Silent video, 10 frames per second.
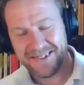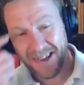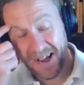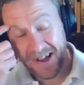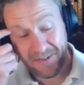
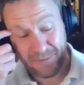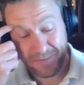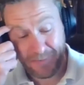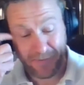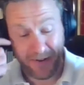Yeah,
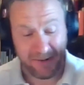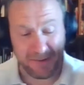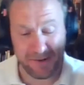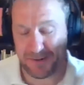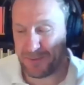would be very
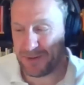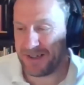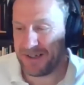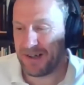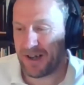welcome, wouldn't he?